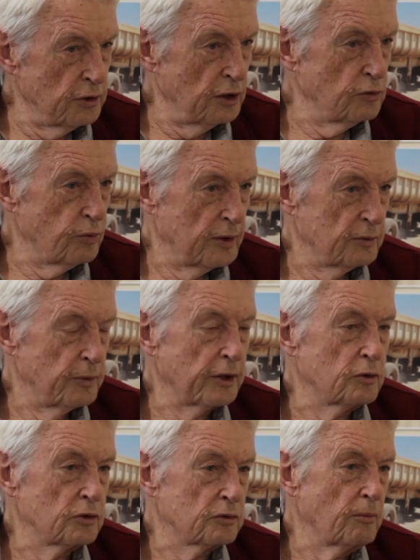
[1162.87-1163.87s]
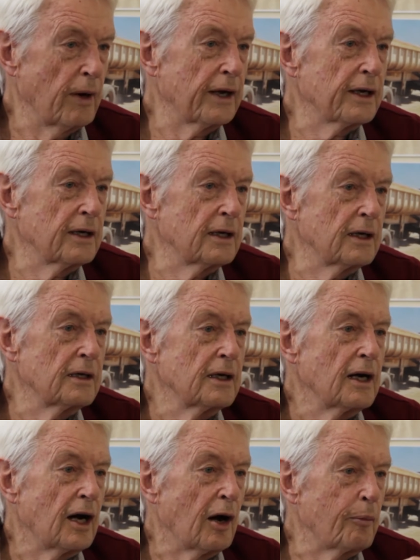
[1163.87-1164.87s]
don't want, because mica
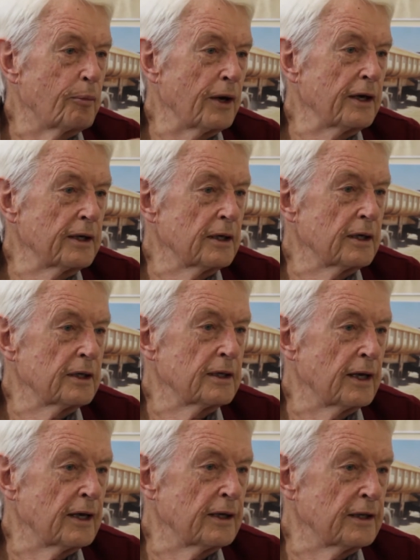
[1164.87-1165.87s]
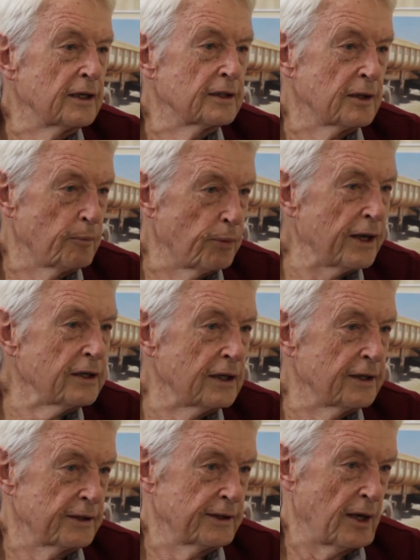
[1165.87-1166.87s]
is a
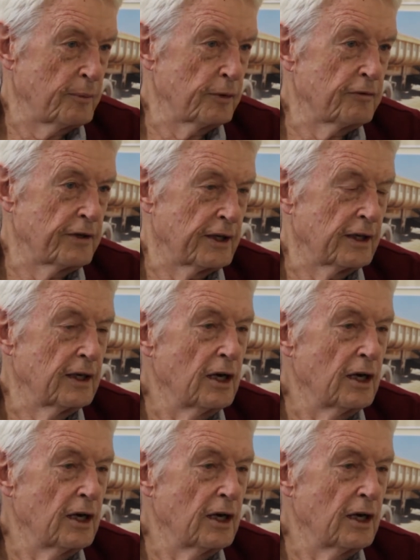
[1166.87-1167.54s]
platelet type of thing